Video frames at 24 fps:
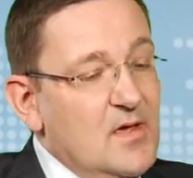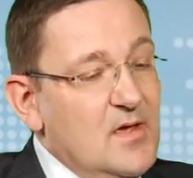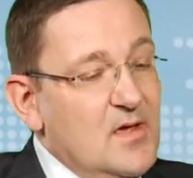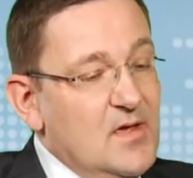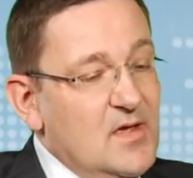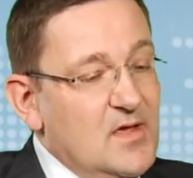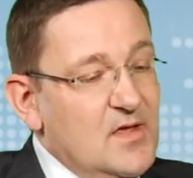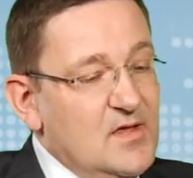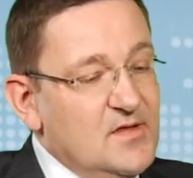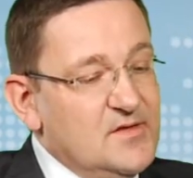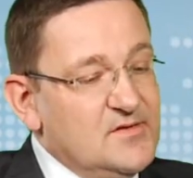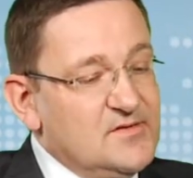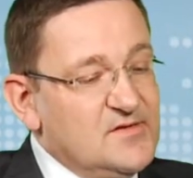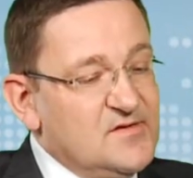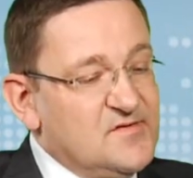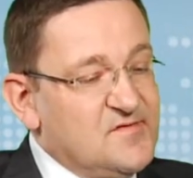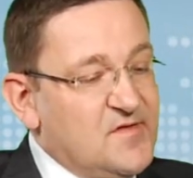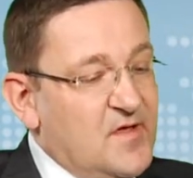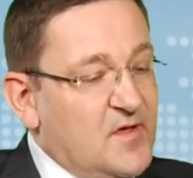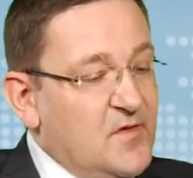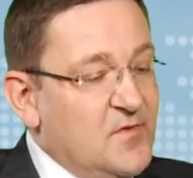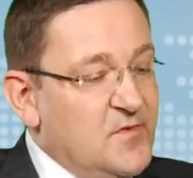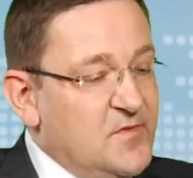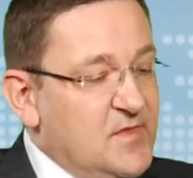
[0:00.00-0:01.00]
And the
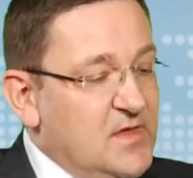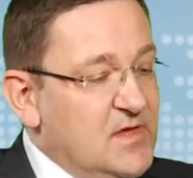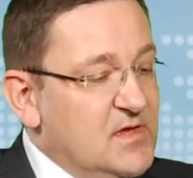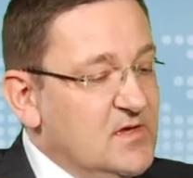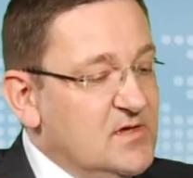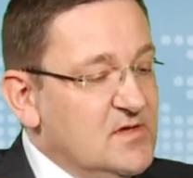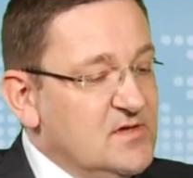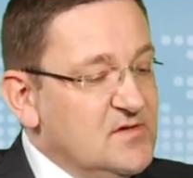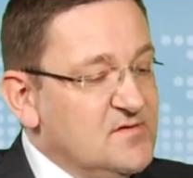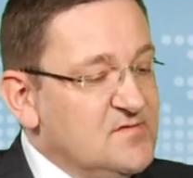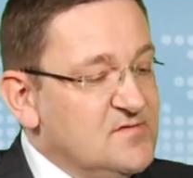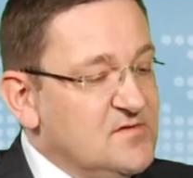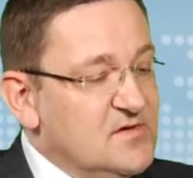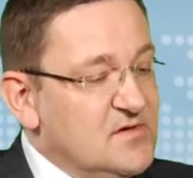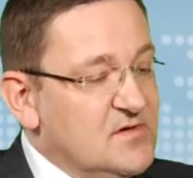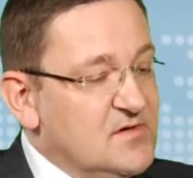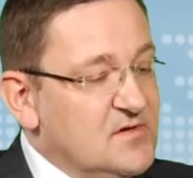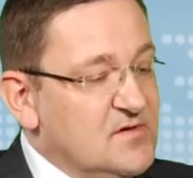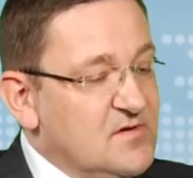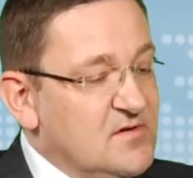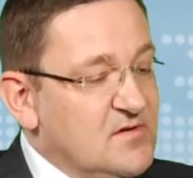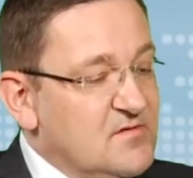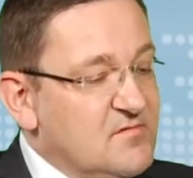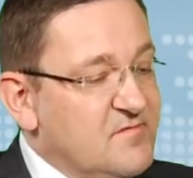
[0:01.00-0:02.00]
second thing is
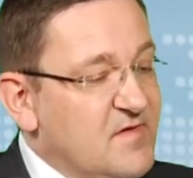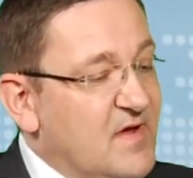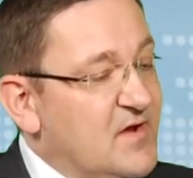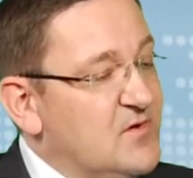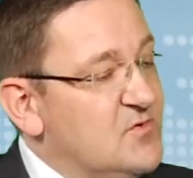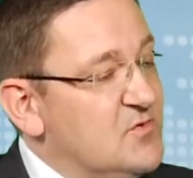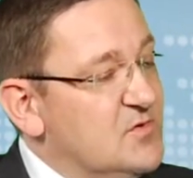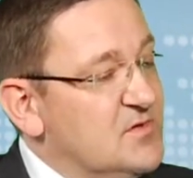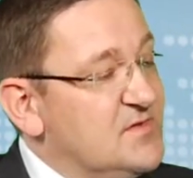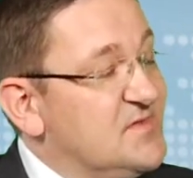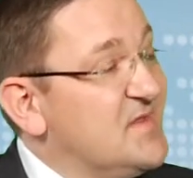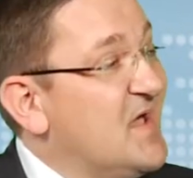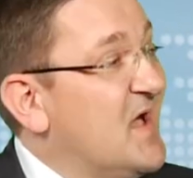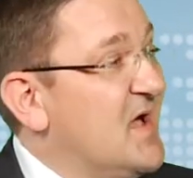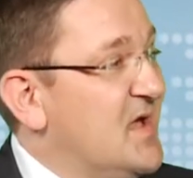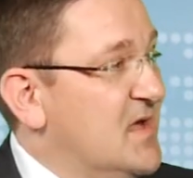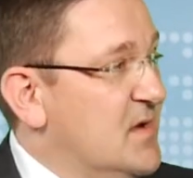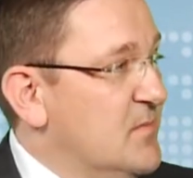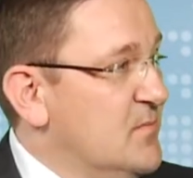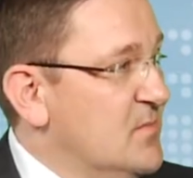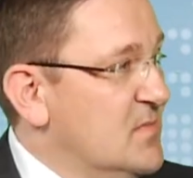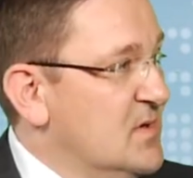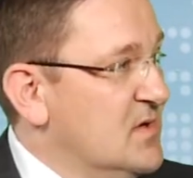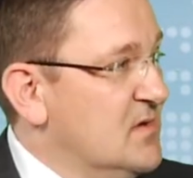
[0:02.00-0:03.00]
the factor of
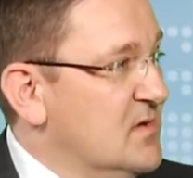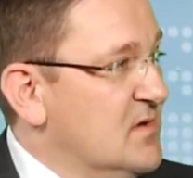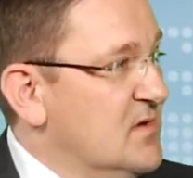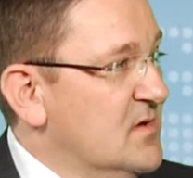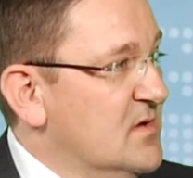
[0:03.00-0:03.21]
time.